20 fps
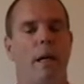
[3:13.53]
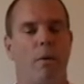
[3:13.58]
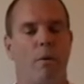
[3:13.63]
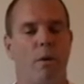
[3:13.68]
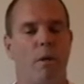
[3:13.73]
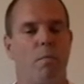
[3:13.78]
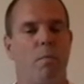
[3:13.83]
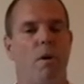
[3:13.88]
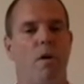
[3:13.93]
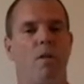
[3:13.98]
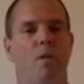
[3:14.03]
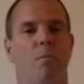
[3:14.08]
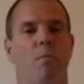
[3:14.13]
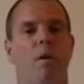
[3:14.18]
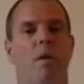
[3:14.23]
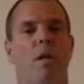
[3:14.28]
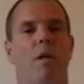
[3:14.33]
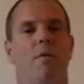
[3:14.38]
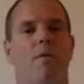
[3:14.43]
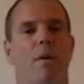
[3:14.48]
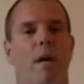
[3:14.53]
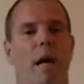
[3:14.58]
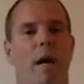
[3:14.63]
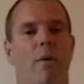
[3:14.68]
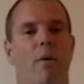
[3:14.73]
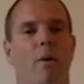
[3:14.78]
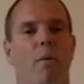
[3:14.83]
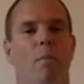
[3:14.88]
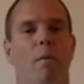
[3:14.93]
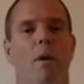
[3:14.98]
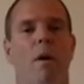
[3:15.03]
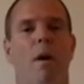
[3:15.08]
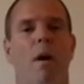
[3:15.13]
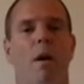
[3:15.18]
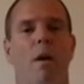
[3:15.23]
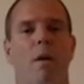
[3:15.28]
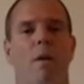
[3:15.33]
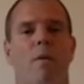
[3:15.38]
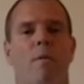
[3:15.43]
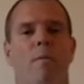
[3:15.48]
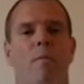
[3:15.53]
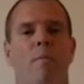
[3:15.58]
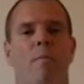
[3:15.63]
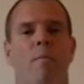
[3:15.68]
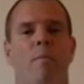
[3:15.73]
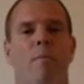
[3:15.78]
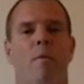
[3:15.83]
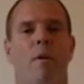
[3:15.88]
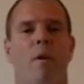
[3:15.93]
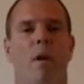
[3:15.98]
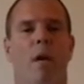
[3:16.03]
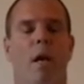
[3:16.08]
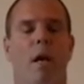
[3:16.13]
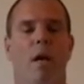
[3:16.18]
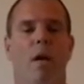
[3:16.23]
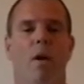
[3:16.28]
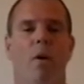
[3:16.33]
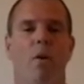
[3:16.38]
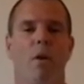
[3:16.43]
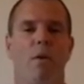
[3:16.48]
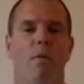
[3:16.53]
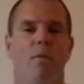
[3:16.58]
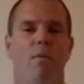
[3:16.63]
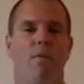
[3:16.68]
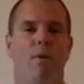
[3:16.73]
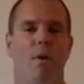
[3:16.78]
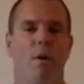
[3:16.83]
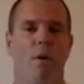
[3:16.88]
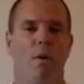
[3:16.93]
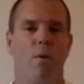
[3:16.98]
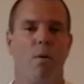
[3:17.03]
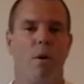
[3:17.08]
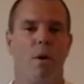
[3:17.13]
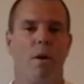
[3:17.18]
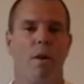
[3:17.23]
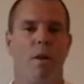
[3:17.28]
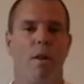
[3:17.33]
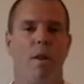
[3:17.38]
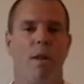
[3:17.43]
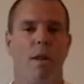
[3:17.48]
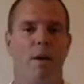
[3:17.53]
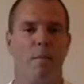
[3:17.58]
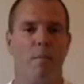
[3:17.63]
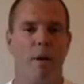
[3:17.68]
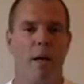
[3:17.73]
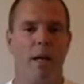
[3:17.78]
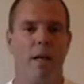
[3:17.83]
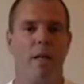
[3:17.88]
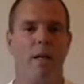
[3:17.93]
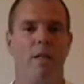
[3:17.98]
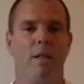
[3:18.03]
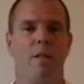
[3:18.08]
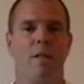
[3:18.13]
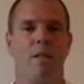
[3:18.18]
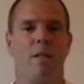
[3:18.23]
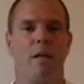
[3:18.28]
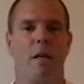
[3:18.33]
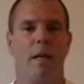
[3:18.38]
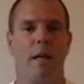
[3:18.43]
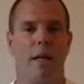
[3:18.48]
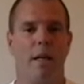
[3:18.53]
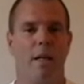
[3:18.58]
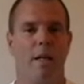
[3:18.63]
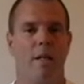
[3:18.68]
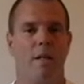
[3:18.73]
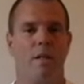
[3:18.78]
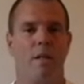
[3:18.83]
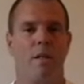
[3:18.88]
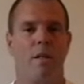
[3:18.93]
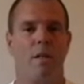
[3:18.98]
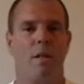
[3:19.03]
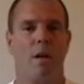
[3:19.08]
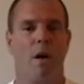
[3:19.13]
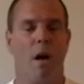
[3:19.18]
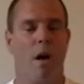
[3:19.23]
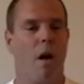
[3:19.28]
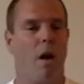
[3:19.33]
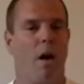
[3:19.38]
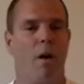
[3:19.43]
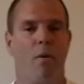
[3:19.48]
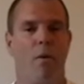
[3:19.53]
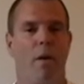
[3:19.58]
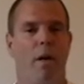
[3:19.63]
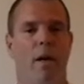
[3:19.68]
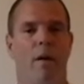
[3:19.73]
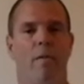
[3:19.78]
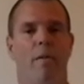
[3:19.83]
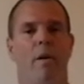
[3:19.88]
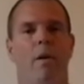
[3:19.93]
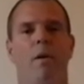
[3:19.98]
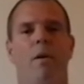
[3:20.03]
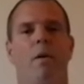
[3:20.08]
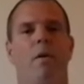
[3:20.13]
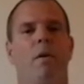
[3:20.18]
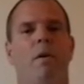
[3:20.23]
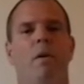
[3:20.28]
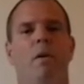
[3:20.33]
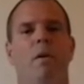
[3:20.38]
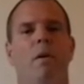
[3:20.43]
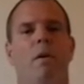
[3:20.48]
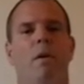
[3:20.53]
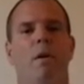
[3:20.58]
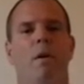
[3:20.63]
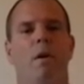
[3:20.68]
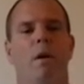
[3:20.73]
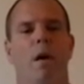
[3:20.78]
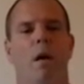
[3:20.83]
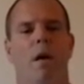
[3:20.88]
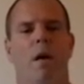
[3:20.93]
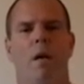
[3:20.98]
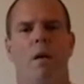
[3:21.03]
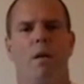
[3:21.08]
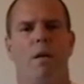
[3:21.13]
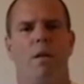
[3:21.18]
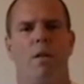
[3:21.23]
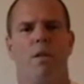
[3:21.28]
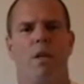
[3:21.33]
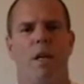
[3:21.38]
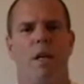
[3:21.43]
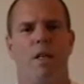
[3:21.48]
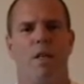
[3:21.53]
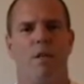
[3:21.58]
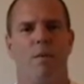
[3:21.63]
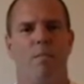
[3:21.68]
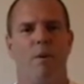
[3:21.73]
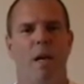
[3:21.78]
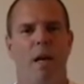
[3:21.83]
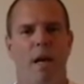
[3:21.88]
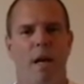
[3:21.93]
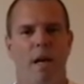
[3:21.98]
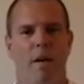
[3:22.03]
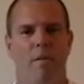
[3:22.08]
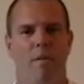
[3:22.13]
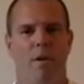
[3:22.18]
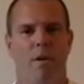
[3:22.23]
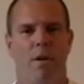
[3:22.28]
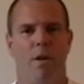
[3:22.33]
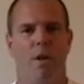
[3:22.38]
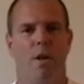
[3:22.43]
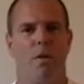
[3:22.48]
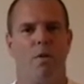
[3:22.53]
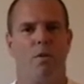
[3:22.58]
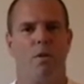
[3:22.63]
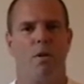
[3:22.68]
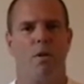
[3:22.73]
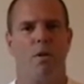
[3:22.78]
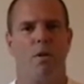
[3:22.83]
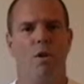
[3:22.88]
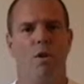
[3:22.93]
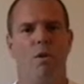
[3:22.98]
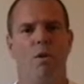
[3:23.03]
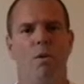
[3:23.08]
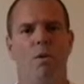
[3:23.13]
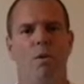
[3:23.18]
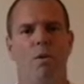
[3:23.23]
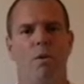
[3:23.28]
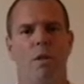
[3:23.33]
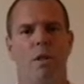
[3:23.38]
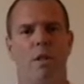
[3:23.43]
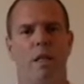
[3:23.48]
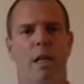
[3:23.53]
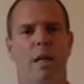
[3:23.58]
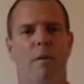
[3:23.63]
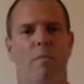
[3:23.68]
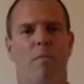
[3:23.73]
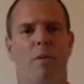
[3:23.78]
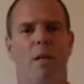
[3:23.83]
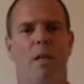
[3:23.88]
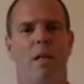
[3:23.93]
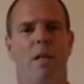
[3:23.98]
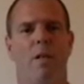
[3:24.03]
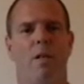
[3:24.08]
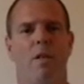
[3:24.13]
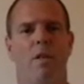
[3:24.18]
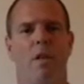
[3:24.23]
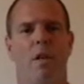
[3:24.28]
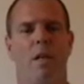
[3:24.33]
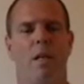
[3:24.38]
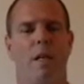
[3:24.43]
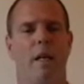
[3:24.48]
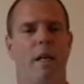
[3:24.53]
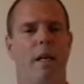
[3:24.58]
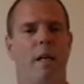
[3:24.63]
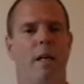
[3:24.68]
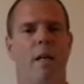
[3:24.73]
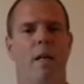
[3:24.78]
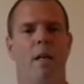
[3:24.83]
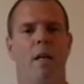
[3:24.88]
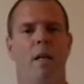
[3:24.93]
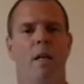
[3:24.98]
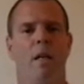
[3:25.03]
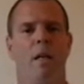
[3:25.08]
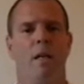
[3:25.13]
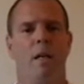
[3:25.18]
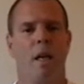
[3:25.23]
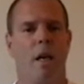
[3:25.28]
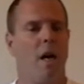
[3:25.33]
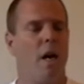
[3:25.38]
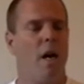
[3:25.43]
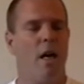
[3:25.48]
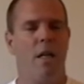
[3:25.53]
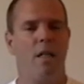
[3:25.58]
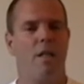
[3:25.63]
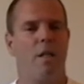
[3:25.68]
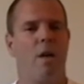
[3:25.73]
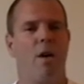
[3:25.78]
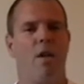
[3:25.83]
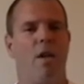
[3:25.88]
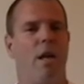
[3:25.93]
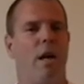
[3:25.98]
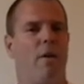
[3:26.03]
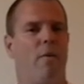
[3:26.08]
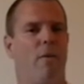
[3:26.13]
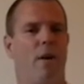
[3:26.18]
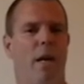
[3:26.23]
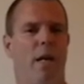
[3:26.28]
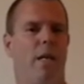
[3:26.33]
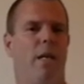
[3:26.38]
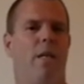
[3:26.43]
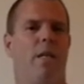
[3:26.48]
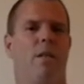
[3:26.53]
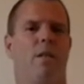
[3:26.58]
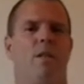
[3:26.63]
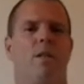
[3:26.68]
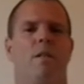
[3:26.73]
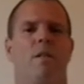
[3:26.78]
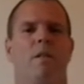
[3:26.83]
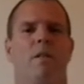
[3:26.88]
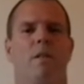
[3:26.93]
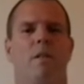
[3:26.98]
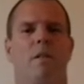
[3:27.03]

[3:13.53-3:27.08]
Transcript: responsibility for our part. And going forward, the amends are whatever. You change your behavior. You don't do the same things you did to cause all that wreckage.